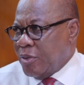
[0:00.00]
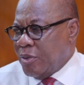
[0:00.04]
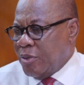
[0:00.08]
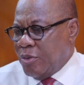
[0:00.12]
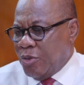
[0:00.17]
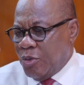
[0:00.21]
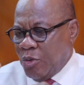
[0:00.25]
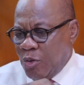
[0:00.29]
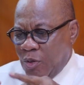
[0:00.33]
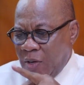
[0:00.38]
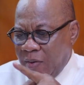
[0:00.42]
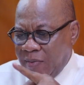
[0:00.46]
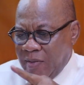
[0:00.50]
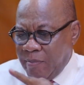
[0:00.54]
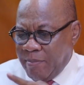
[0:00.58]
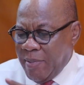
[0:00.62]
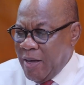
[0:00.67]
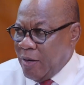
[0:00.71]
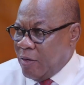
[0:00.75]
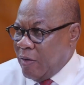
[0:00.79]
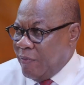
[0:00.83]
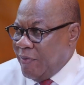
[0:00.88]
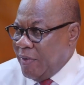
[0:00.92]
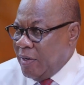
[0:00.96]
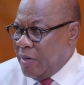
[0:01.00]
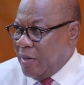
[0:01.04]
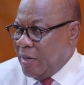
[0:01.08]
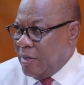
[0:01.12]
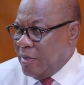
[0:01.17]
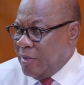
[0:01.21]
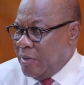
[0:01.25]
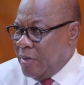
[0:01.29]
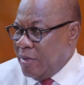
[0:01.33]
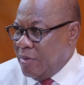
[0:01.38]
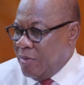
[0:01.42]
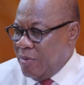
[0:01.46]
So you have the Bank of
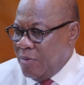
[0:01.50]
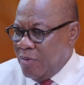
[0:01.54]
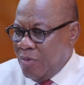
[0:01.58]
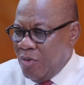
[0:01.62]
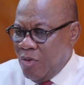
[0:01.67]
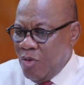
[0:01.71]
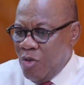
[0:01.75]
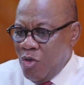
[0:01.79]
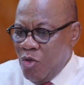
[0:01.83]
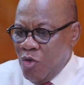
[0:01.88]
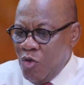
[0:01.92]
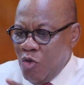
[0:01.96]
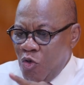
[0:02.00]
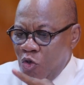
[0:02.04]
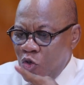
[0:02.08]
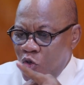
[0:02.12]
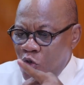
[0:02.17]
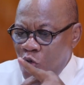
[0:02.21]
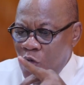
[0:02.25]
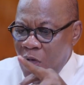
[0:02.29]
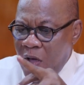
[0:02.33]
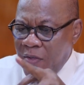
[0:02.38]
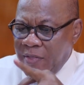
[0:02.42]
England. Mm -hmm you